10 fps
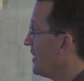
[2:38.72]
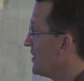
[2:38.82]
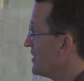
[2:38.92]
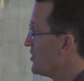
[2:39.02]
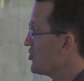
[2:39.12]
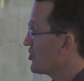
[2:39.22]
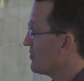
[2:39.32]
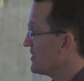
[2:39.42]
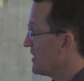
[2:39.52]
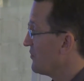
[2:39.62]
A niche could
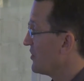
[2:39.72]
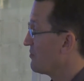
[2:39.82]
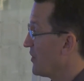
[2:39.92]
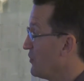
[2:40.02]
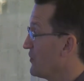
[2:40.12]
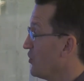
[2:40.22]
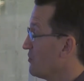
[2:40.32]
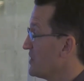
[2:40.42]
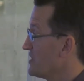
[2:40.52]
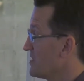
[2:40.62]
be dealing with both
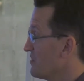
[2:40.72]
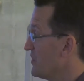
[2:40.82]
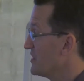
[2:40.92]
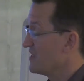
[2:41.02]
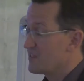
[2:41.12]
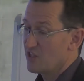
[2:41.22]
non-business and business.